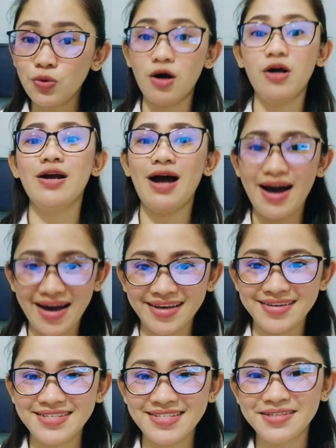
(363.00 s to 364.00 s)
to our
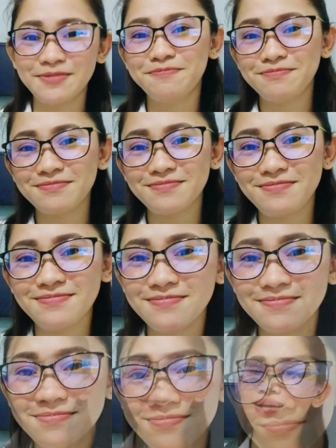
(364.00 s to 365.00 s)
eyes.
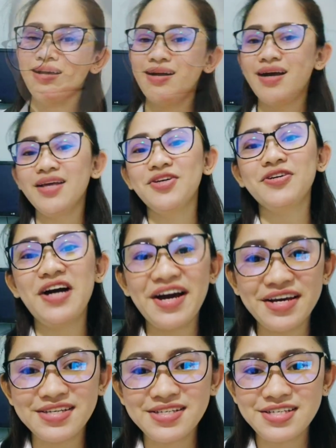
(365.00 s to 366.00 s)
Eto,
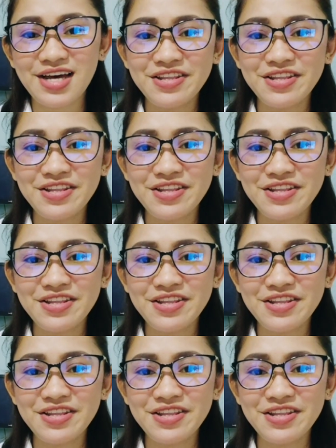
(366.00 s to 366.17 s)
guys,